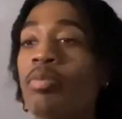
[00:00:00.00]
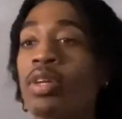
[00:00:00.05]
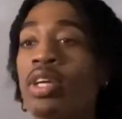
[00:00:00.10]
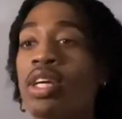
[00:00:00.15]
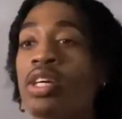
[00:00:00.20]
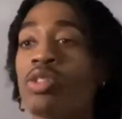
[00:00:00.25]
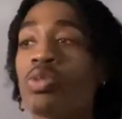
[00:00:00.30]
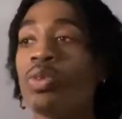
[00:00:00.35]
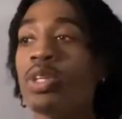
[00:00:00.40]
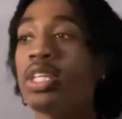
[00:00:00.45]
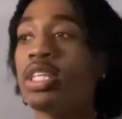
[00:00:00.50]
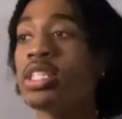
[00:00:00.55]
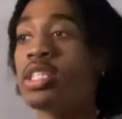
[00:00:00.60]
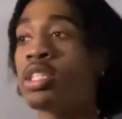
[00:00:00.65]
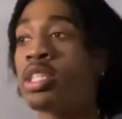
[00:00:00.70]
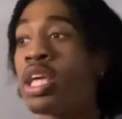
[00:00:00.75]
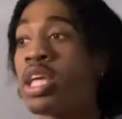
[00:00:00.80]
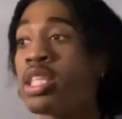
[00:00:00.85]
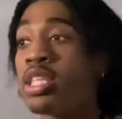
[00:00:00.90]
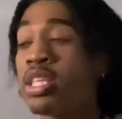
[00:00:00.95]
Because we
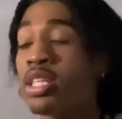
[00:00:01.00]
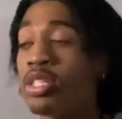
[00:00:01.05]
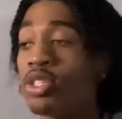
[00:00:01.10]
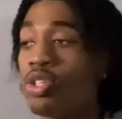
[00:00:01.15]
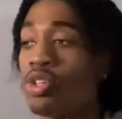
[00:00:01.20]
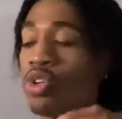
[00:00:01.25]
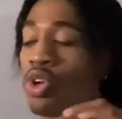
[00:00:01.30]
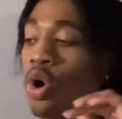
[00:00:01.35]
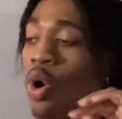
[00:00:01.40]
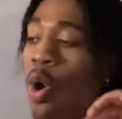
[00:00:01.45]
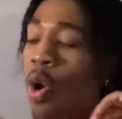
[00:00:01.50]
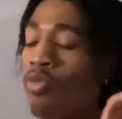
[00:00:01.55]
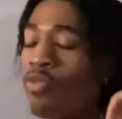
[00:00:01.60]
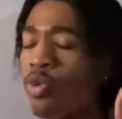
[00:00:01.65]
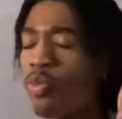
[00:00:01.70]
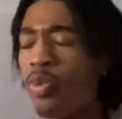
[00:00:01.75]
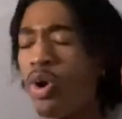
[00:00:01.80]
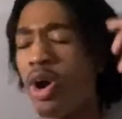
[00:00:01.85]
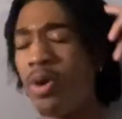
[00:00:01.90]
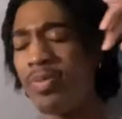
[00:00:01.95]
think this, you know,
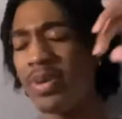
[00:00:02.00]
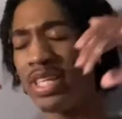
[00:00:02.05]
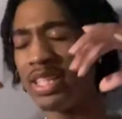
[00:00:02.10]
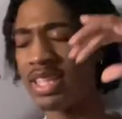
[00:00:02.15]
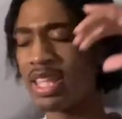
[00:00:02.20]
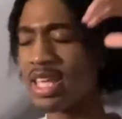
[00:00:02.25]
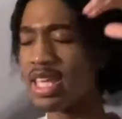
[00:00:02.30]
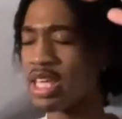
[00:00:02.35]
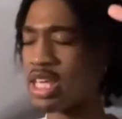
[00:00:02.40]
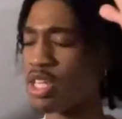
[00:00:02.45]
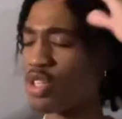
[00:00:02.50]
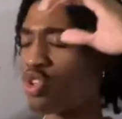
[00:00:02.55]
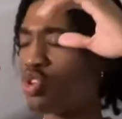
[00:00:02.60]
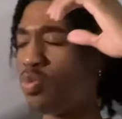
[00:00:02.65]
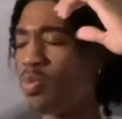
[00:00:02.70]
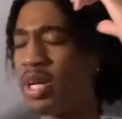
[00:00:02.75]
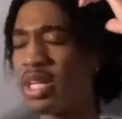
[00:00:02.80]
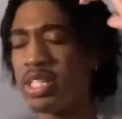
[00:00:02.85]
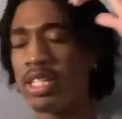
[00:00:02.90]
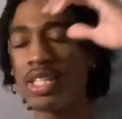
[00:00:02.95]
overwhelming thinking, too
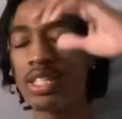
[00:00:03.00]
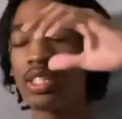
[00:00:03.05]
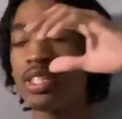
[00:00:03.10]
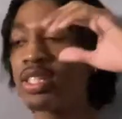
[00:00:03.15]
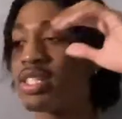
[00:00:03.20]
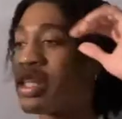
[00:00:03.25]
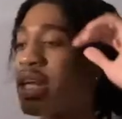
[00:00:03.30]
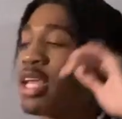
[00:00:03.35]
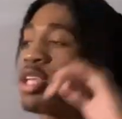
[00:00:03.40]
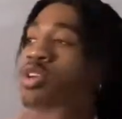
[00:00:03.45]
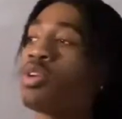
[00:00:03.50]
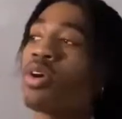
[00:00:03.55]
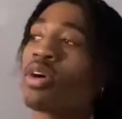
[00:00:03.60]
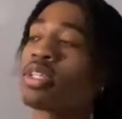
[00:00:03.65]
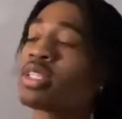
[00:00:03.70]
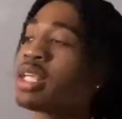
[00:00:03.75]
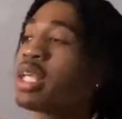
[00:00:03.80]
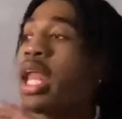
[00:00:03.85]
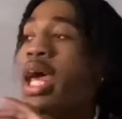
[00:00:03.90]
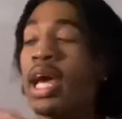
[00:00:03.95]
much this is saying, you know what
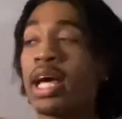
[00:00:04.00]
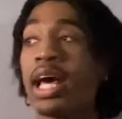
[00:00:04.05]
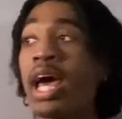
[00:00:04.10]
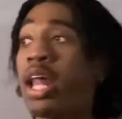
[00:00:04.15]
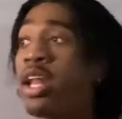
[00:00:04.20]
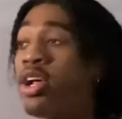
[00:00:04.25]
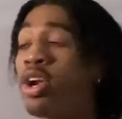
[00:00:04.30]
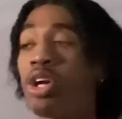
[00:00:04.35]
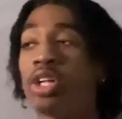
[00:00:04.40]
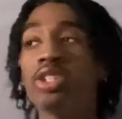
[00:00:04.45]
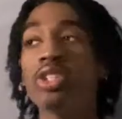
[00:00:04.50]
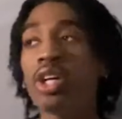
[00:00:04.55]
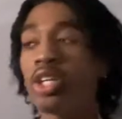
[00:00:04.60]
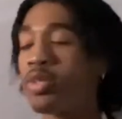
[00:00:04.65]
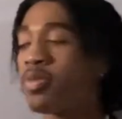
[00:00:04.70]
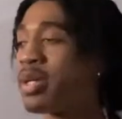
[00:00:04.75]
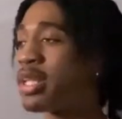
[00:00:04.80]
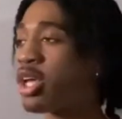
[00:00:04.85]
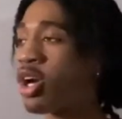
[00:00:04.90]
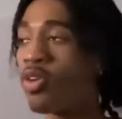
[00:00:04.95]
I'm saying? Like, I didn't already talk
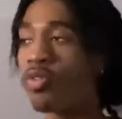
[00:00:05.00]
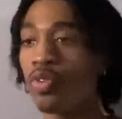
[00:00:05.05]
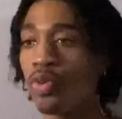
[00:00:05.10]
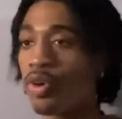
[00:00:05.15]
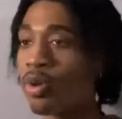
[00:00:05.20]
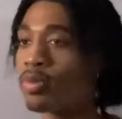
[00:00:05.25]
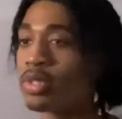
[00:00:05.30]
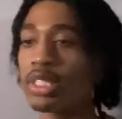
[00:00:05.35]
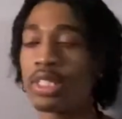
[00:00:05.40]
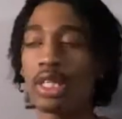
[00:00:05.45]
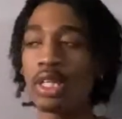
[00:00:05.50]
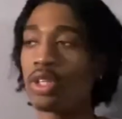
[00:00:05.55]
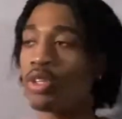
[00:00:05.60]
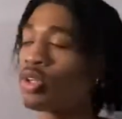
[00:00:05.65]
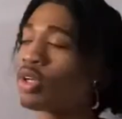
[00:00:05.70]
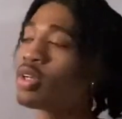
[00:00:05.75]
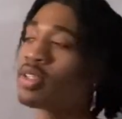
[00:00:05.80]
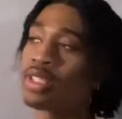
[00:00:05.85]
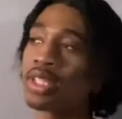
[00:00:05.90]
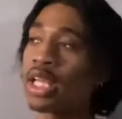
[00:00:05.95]
about that overwhelming shit, you
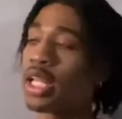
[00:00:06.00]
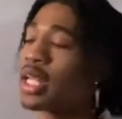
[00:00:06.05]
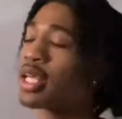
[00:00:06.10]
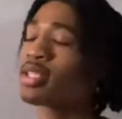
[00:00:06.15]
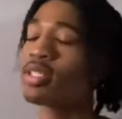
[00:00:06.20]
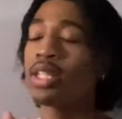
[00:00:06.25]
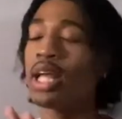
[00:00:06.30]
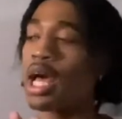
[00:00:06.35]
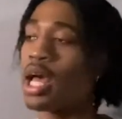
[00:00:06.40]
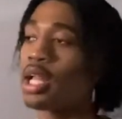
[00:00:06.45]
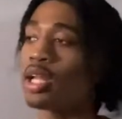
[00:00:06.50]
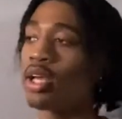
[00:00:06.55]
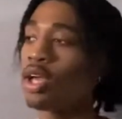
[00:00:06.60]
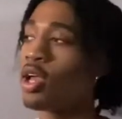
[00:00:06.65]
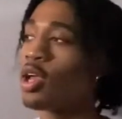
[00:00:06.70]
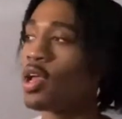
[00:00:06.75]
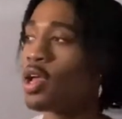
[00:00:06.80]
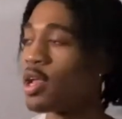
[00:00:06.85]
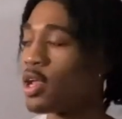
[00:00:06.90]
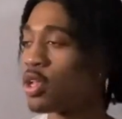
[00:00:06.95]
know what I'm saying? That's not,
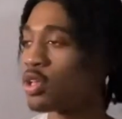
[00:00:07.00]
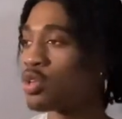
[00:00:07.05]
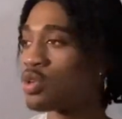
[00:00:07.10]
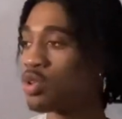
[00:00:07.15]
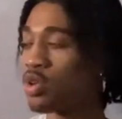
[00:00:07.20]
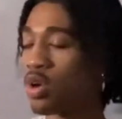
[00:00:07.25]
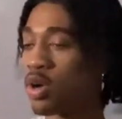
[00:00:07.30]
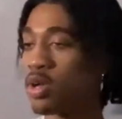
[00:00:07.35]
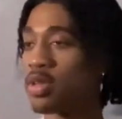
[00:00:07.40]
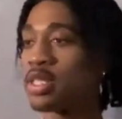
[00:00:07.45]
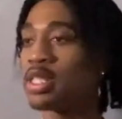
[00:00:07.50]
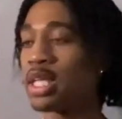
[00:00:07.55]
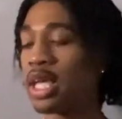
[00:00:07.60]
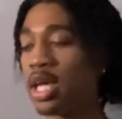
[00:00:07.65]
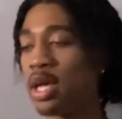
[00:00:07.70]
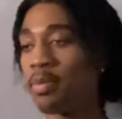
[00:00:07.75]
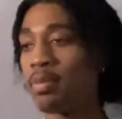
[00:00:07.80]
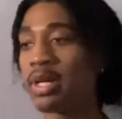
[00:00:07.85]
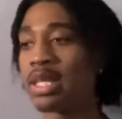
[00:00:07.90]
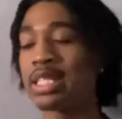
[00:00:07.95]
you know what I'm
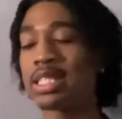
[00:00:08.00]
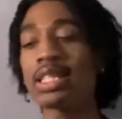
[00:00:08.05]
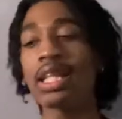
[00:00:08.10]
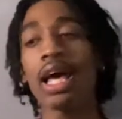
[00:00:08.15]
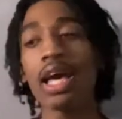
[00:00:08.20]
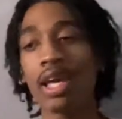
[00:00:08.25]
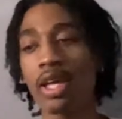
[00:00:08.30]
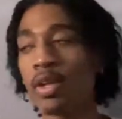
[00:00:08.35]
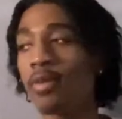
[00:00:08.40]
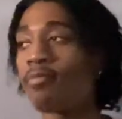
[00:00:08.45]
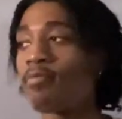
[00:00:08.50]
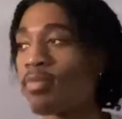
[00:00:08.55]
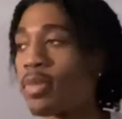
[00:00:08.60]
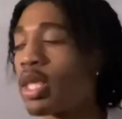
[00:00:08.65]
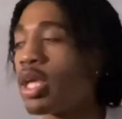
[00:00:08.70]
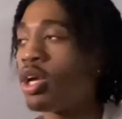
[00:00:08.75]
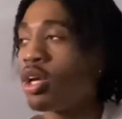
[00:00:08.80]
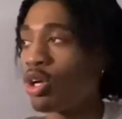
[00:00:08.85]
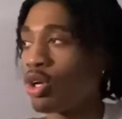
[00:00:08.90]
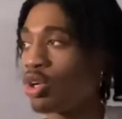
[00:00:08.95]
saying? But it's like,
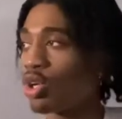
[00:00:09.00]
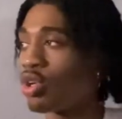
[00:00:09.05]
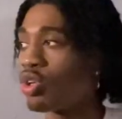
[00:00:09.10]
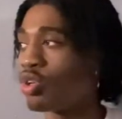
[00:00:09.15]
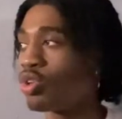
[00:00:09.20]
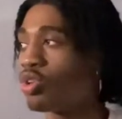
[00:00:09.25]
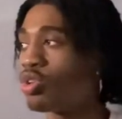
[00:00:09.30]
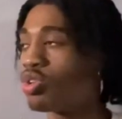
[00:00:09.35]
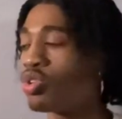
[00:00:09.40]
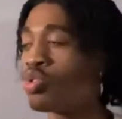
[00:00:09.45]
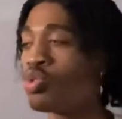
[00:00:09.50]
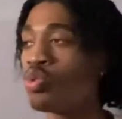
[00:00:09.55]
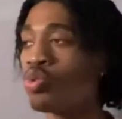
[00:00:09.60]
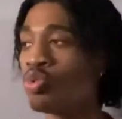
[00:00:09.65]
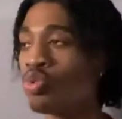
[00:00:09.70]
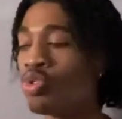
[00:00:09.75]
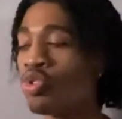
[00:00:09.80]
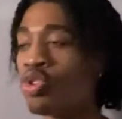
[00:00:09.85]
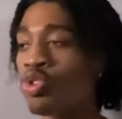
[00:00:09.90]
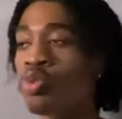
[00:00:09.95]

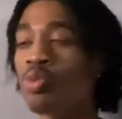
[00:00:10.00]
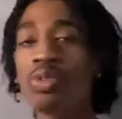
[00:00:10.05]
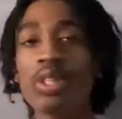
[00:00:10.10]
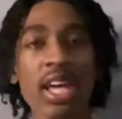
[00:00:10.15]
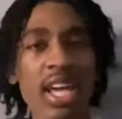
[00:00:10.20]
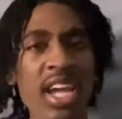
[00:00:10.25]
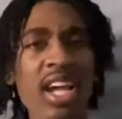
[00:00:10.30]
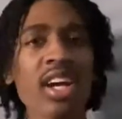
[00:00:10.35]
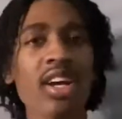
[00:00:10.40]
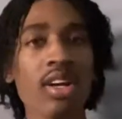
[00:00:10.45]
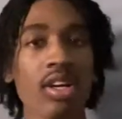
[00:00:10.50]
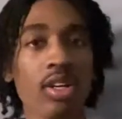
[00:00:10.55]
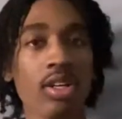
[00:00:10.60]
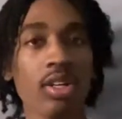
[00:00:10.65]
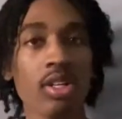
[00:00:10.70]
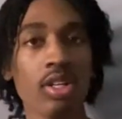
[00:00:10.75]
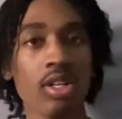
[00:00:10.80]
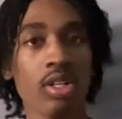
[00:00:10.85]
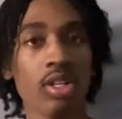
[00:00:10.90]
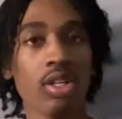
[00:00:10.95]
you there,
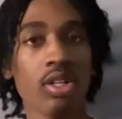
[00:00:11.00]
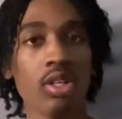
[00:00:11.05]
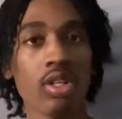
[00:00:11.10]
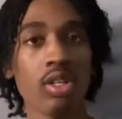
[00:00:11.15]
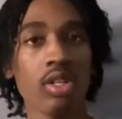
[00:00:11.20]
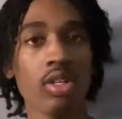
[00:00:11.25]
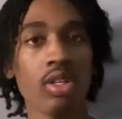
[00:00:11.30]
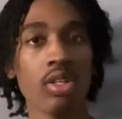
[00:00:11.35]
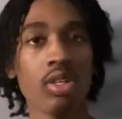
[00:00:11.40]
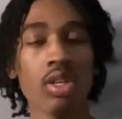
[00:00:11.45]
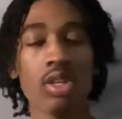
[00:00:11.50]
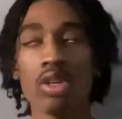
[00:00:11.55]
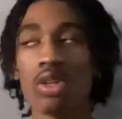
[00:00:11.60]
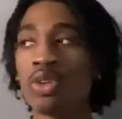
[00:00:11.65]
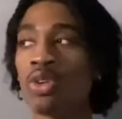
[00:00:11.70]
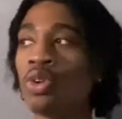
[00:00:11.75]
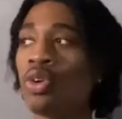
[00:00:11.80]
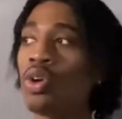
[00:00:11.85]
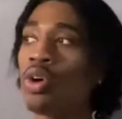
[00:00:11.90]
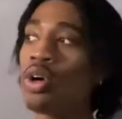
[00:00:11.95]

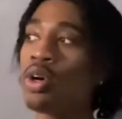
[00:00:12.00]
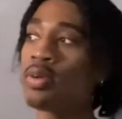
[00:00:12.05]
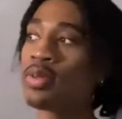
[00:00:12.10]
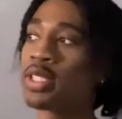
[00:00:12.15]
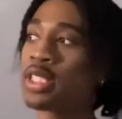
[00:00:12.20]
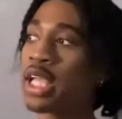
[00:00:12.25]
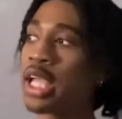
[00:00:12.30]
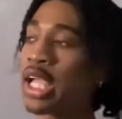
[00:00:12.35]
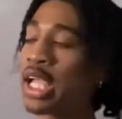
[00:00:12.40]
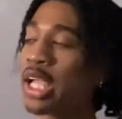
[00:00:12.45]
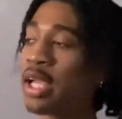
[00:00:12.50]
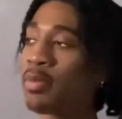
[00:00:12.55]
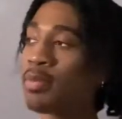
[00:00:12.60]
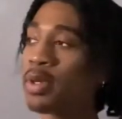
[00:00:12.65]
you know what I'm saying?